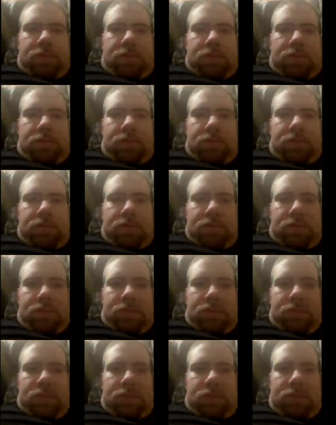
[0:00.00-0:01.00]

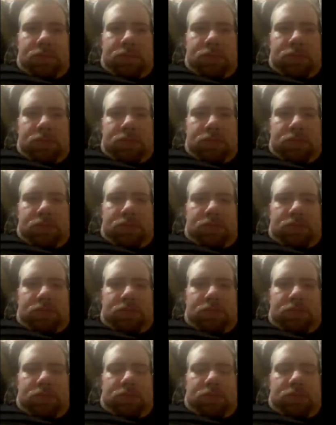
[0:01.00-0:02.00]

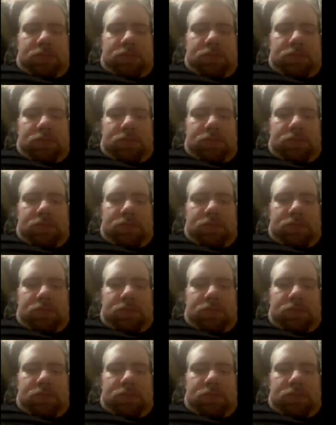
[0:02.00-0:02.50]
(silent)